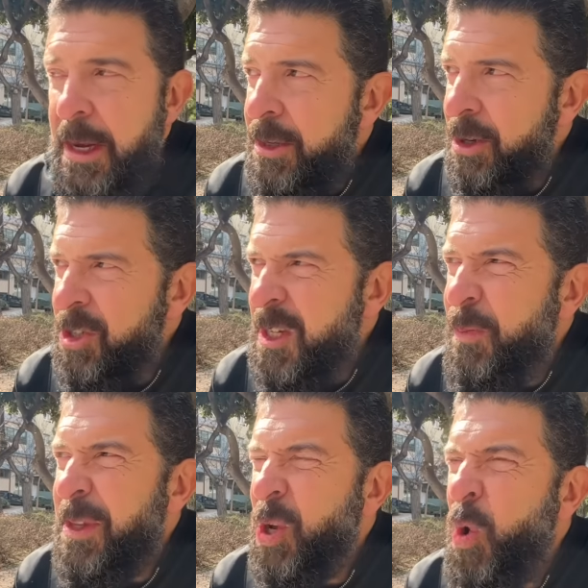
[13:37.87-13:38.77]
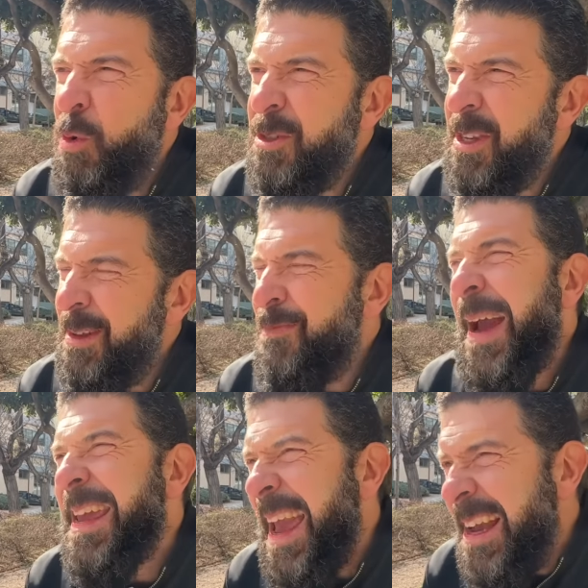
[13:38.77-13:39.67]
So she's been told,
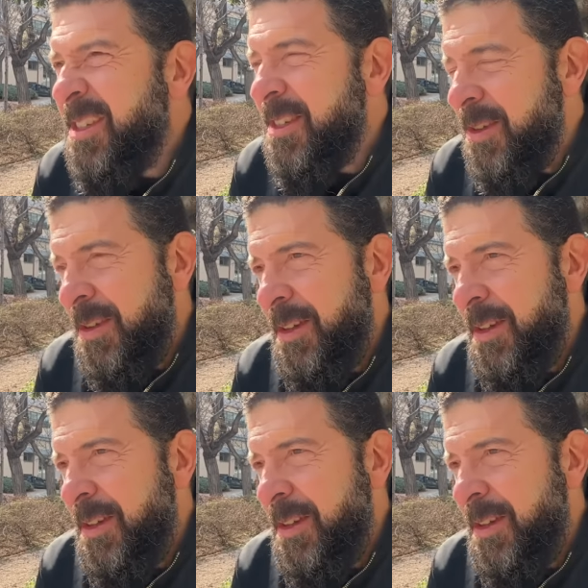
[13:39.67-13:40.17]
my guess,